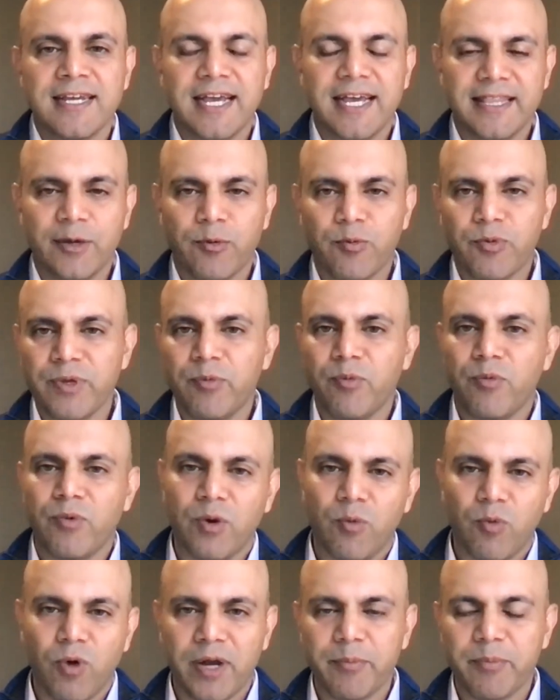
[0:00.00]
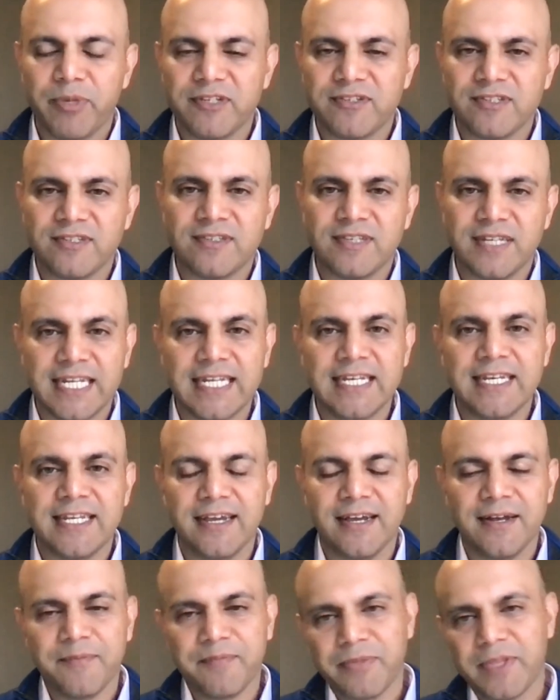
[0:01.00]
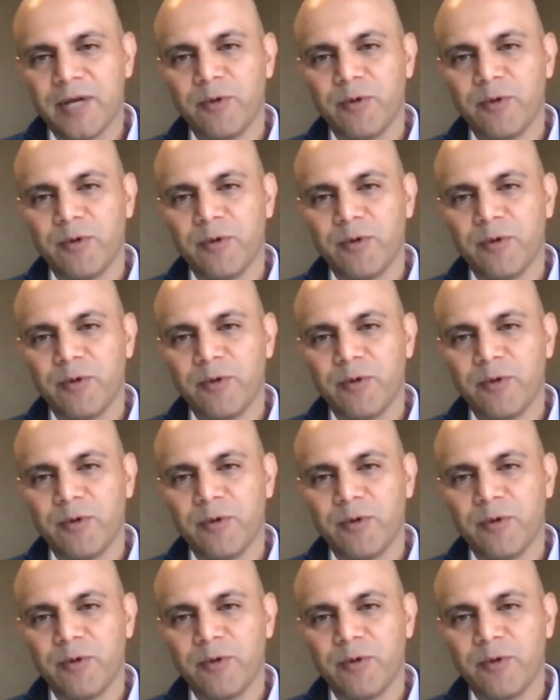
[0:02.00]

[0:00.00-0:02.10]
And then we won business in India.